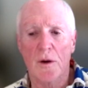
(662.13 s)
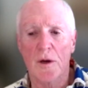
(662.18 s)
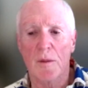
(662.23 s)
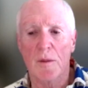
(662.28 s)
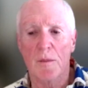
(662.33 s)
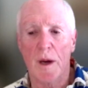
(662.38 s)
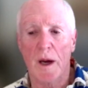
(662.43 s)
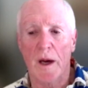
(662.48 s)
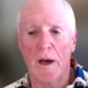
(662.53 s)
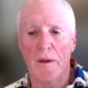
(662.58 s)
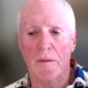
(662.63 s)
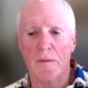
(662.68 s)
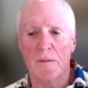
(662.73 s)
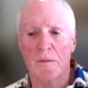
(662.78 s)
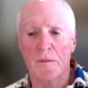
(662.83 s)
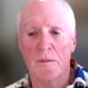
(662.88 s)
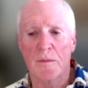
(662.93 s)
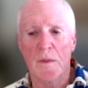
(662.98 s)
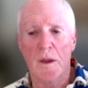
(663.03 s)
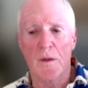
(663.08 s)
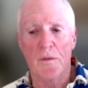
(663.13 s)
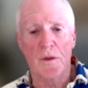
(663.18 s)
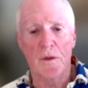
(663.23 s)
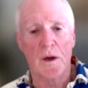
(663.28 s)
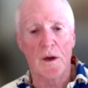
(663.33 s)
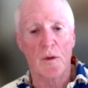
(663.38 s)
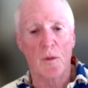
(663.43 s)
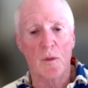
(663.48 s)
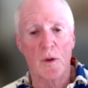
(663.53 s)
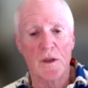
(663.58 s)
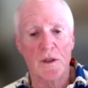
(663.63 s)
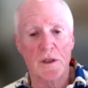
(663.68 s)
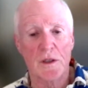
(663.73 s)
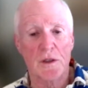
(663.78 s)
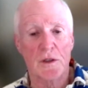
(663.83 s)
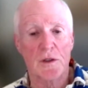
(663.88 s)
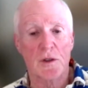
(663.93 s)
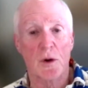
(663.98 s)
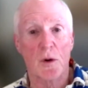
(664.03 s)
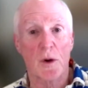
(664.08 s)
about if there was a
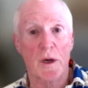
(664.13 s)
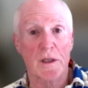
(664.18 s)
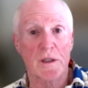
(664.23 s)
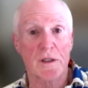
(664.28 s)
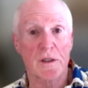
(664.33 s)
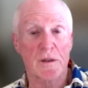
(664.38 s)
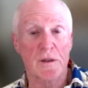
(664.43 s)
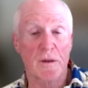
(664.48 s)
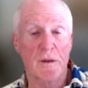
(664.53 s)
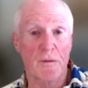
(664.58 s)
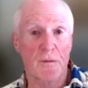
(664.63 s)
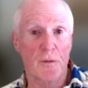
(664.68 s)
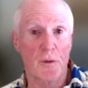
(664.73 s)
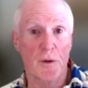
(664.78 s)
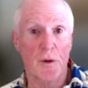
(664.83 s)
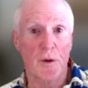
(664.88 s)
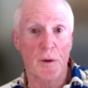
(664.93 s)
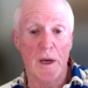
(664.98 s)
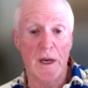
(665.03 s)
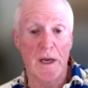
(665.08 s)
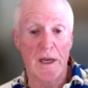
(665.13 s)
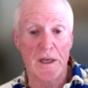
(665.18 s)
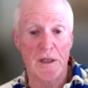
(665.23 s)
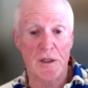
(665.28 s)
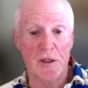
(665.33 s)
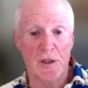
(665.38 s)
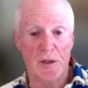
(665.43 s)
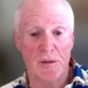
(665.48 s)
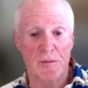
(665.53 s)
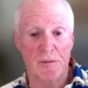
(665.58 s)
choice for their age.